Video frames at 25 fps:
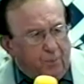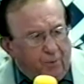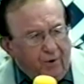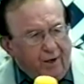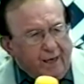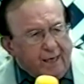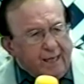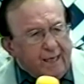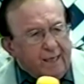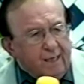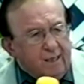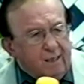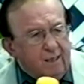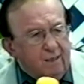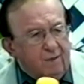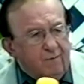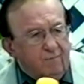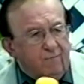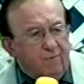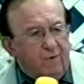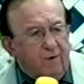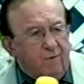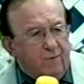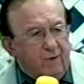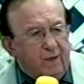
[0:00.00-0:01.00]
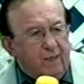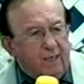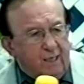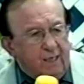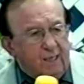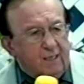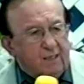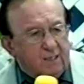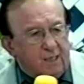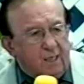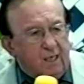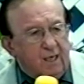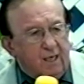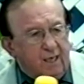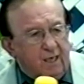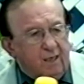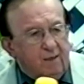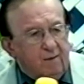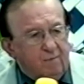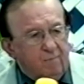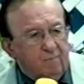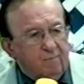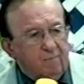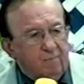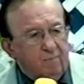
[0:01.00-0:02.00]
That can spread
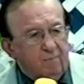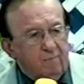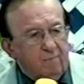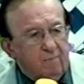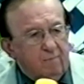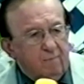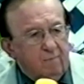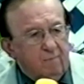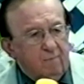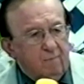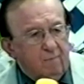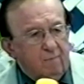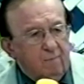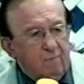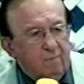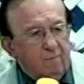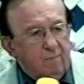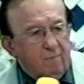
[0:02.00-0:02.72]
very easily.